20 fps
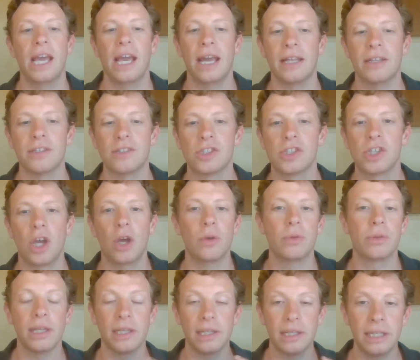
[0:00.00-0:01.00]
And
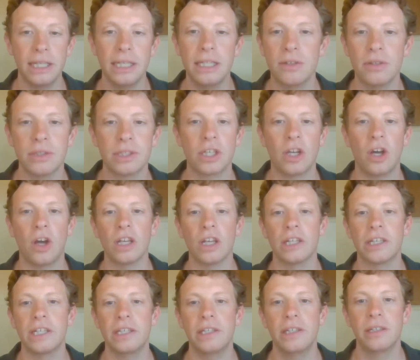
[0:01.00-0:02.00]
so the leader of the
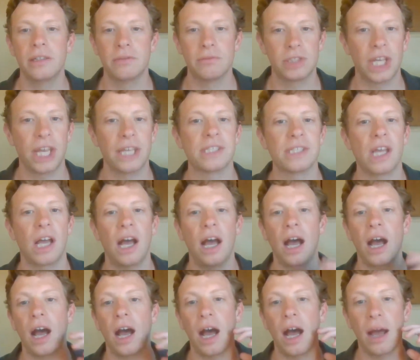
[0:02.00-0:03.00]
colony says,
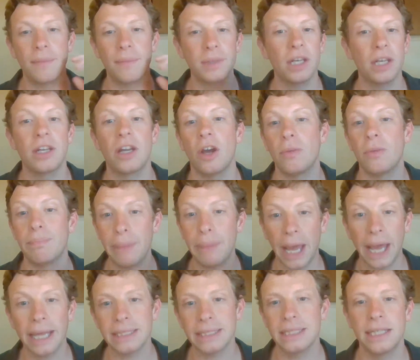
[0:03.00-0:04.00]
I'm going to go
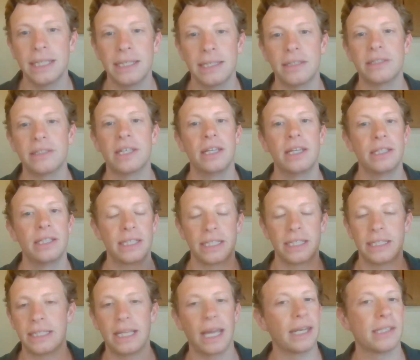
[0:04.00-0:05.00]
back to England
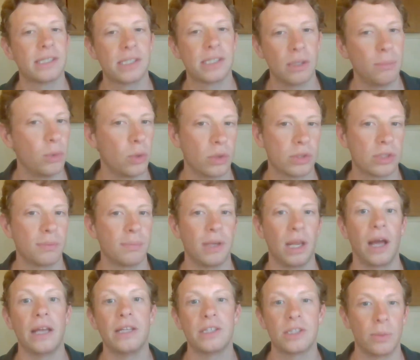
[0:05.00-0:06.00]
to get us some more
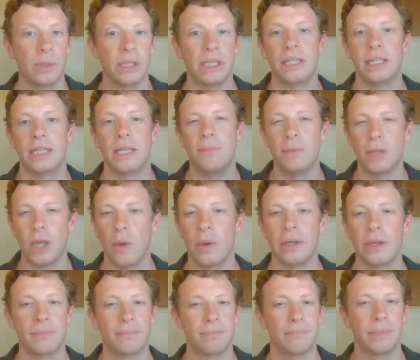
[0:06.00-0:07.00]
supplies so we can keep going.